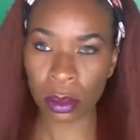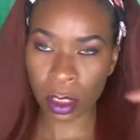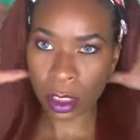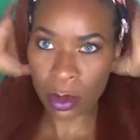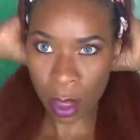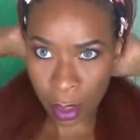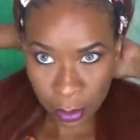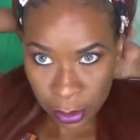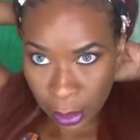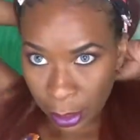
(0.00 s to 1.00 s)
And you
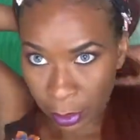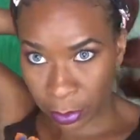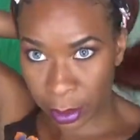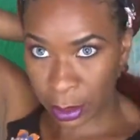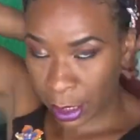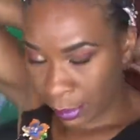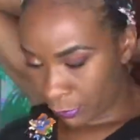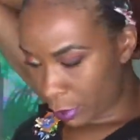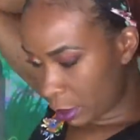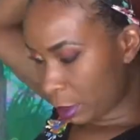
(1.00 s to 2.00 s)
also can
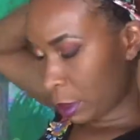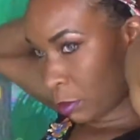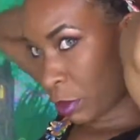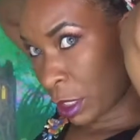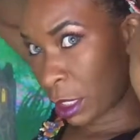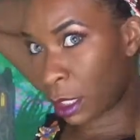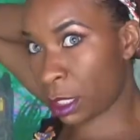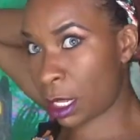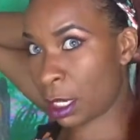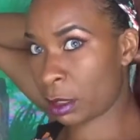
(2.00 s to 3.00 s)
definitely put it
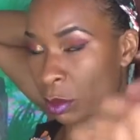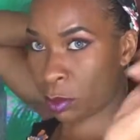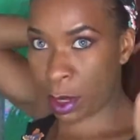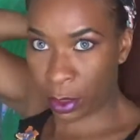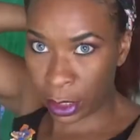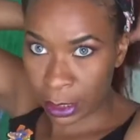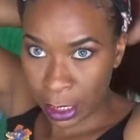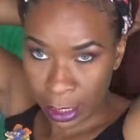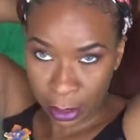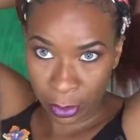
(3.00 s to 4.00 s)
in a little
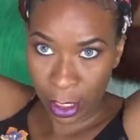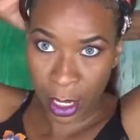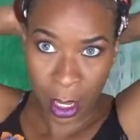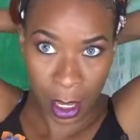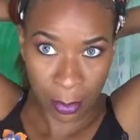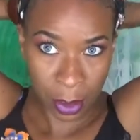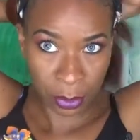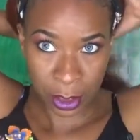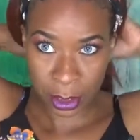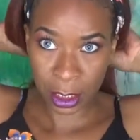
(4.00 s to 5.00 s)
ponytail, a high
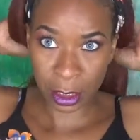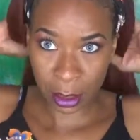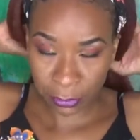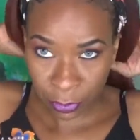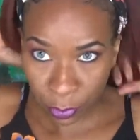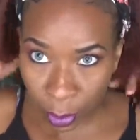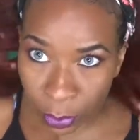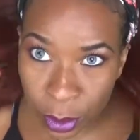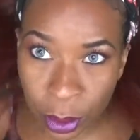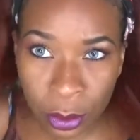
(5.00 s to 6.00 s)
ponytail if you want
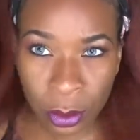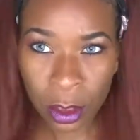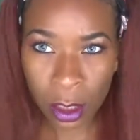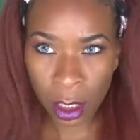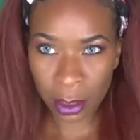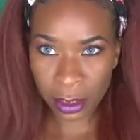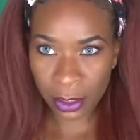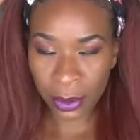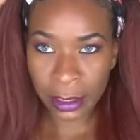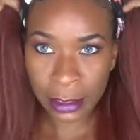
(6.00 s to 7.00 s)
to.
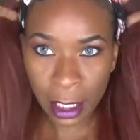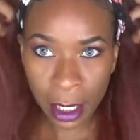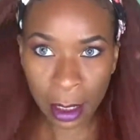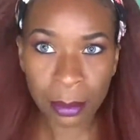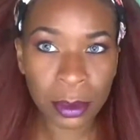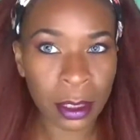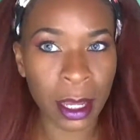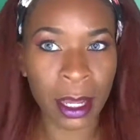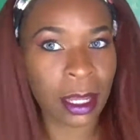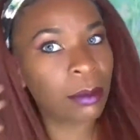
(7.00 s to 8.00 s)
Also a top
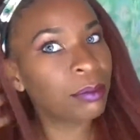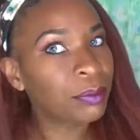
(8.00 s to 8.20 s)
knot.